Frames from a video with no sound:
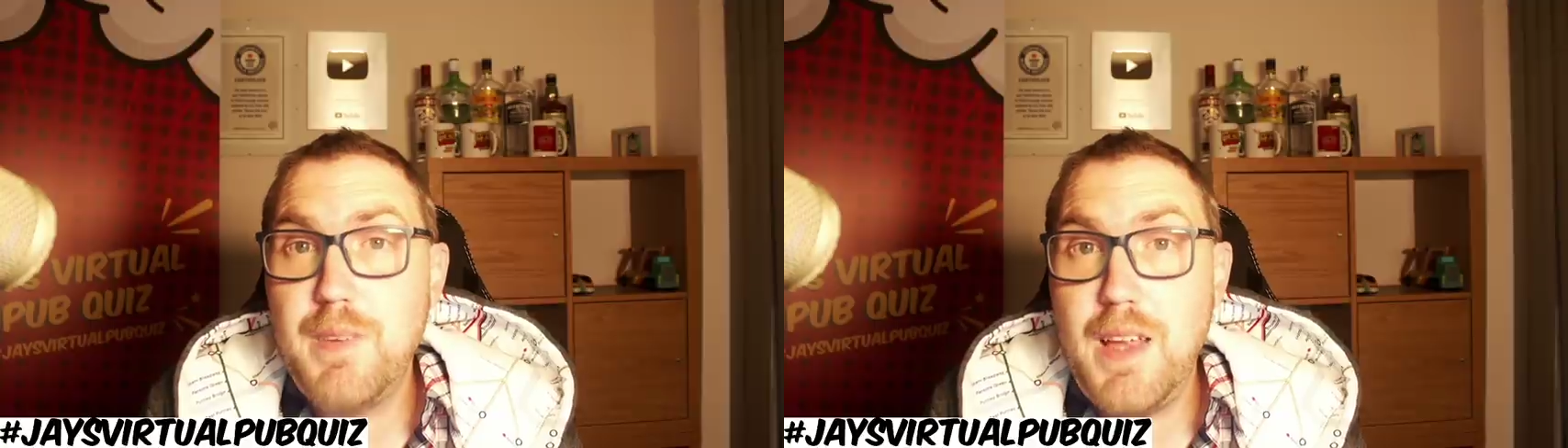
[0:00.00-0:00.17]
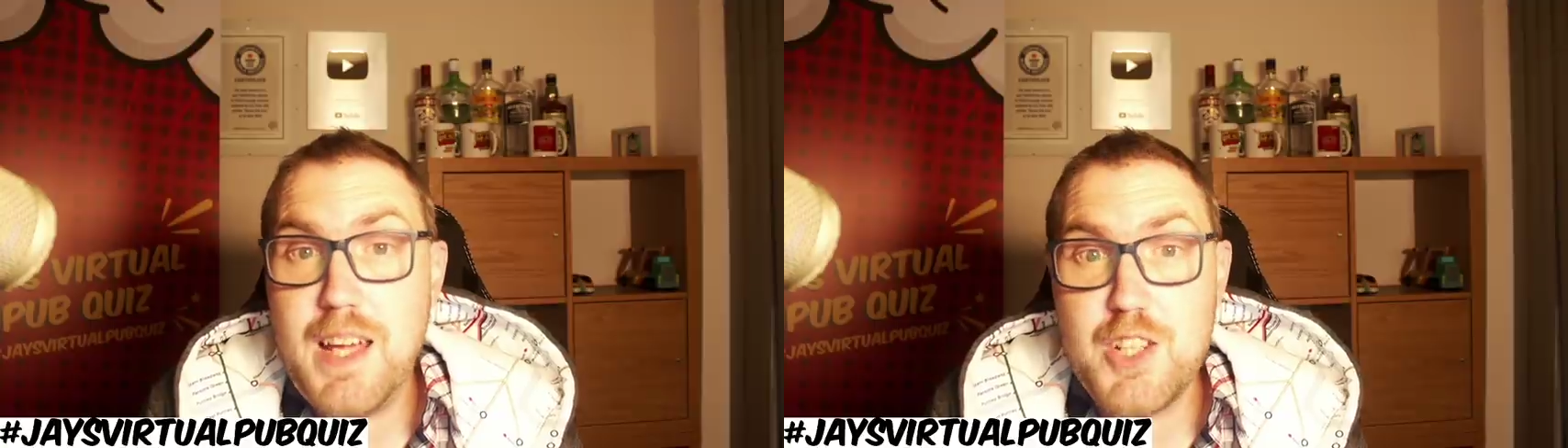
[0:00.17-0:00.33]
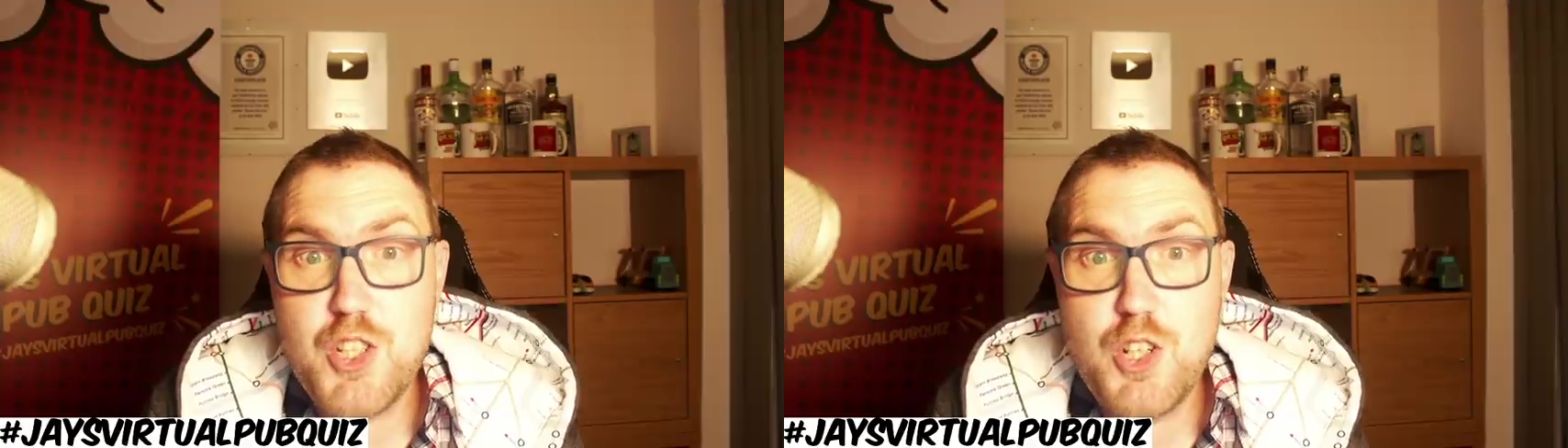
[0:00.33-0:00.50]

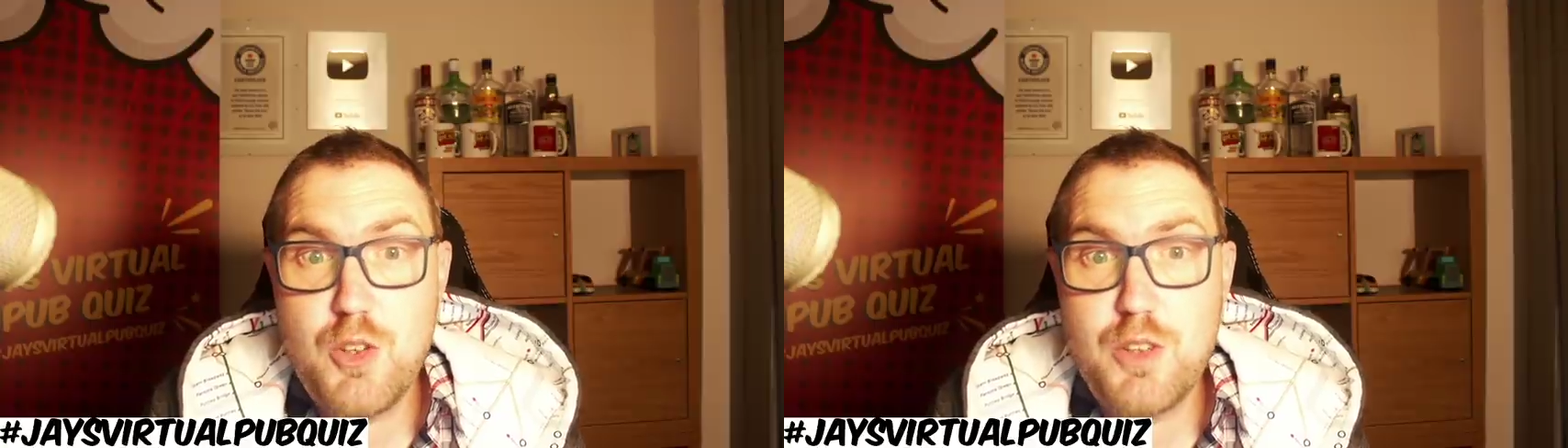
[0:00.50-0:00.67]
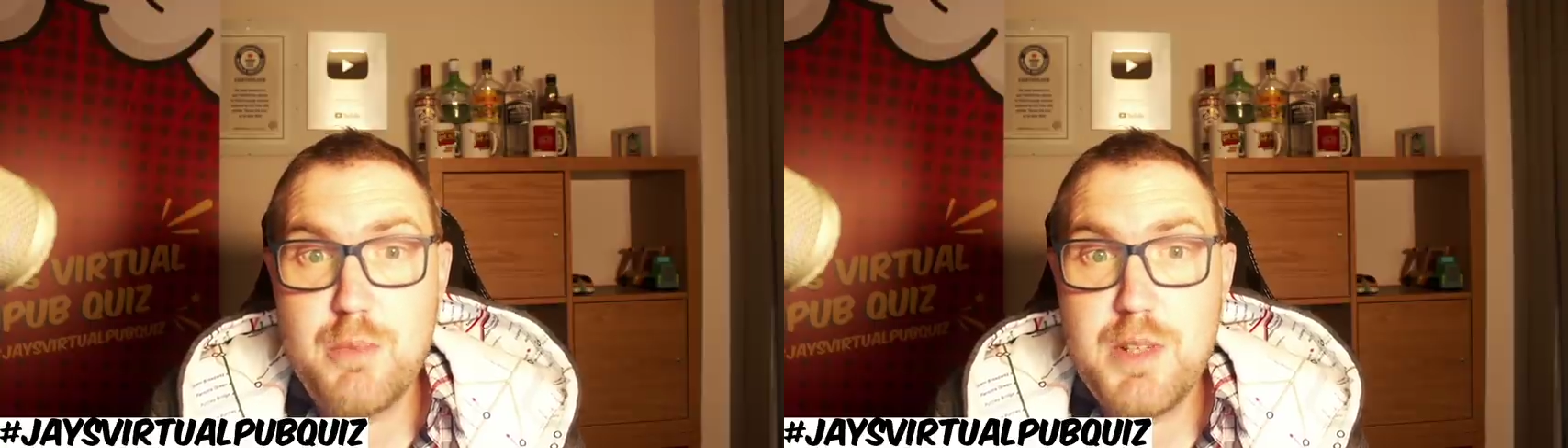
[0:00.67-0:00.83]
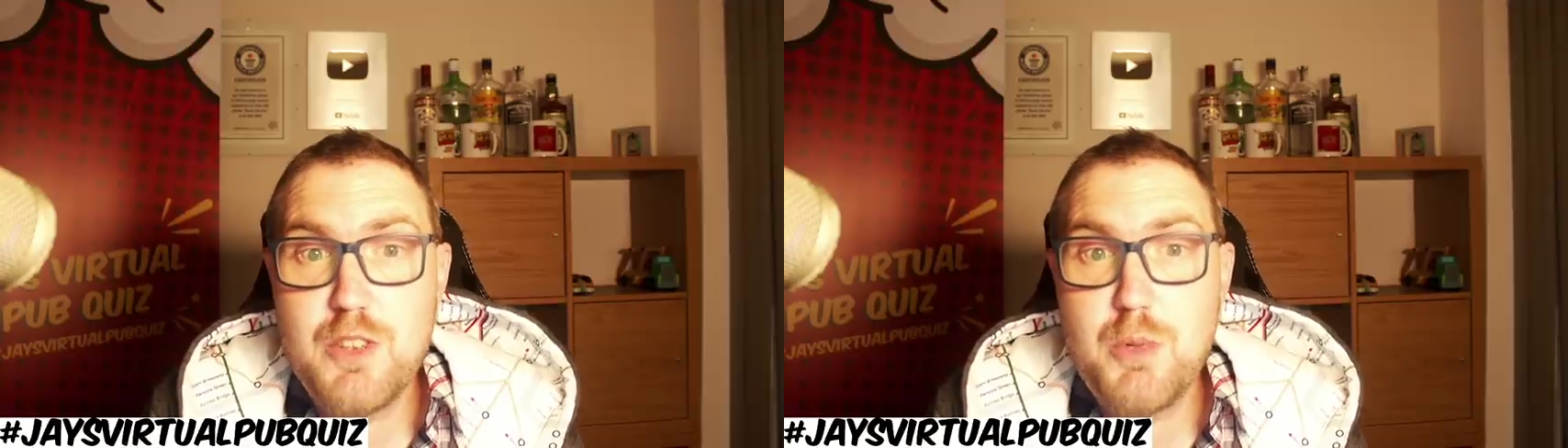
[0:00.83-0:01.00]
That
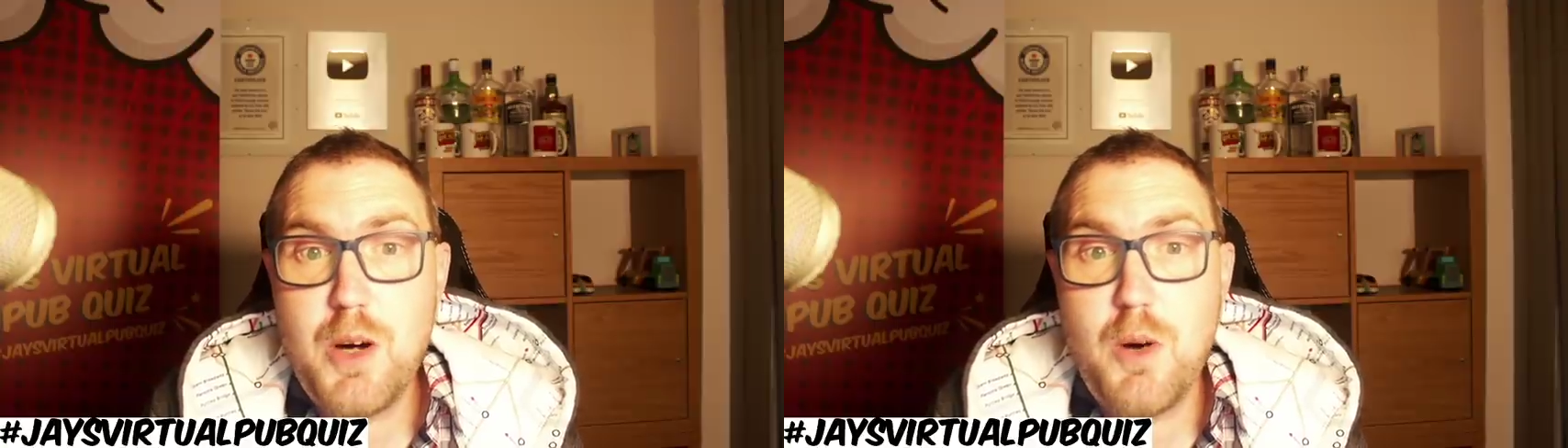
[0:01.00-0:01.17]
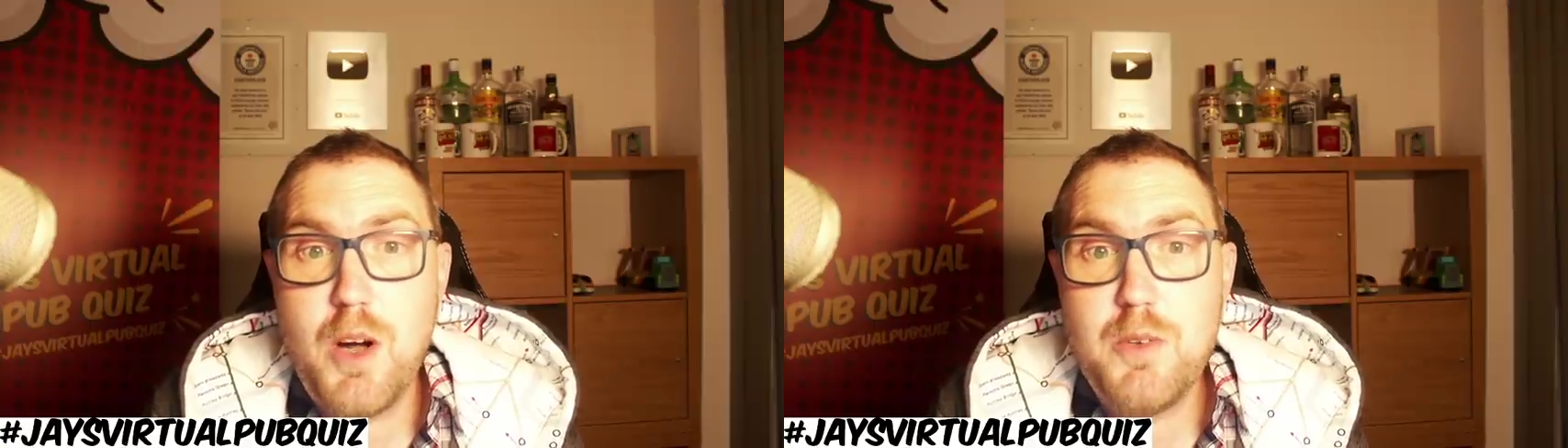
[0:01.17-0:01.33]
shocked me as well.